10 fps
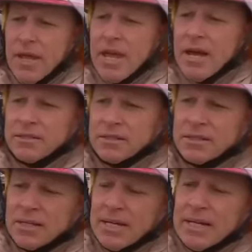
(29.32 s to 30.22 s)
to the
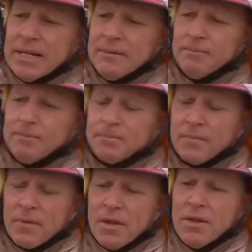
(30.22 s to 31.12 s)
house, um,
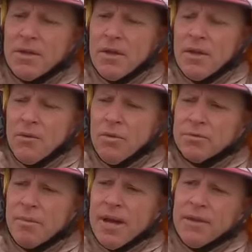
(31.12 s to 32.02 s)

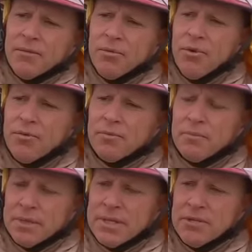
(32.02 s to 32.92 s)
which made the roof
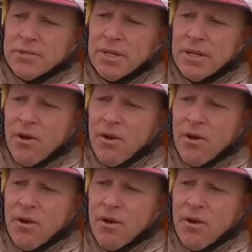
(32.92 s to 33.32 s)
potentially